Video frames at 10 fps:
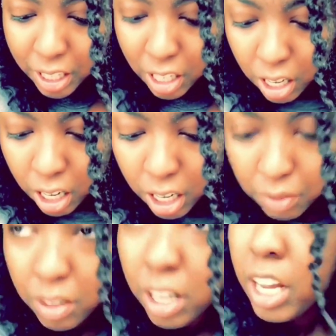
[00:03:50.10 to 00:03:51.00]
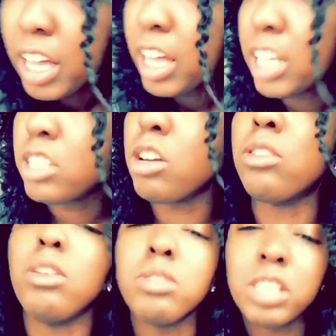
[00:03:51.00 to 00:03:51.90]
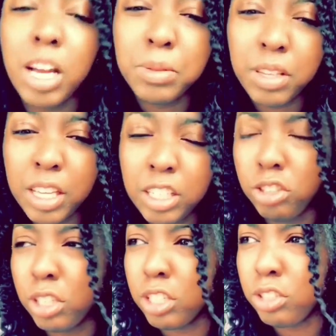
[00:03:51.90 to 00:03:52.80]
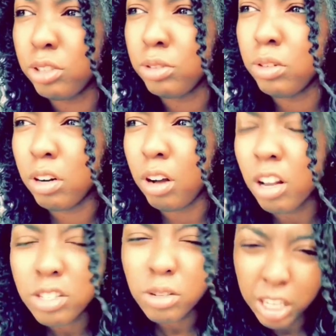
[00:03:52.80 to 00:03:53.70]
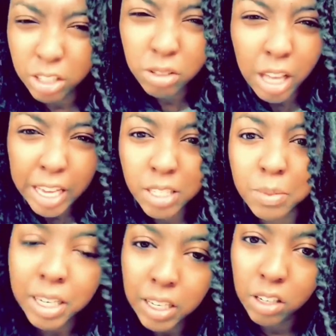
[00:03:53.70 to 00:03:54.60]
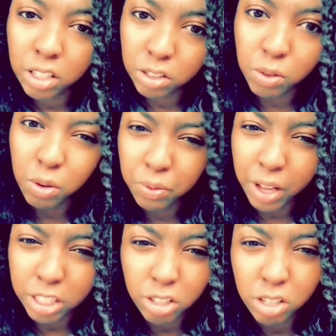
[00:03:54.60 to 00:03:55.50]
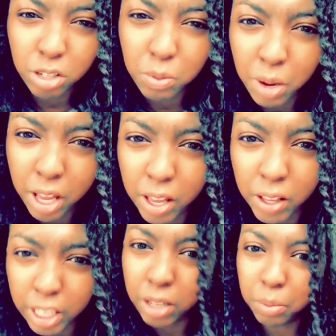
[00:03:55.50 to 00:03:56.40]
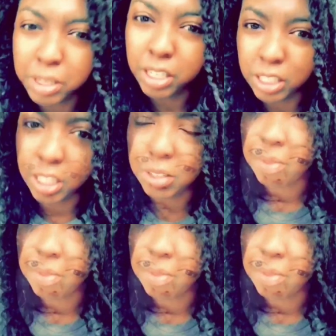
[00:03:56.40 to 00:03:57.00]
Um, so those types of things you can do, also kind of do last minute, you can do on flashcards and while intermittently.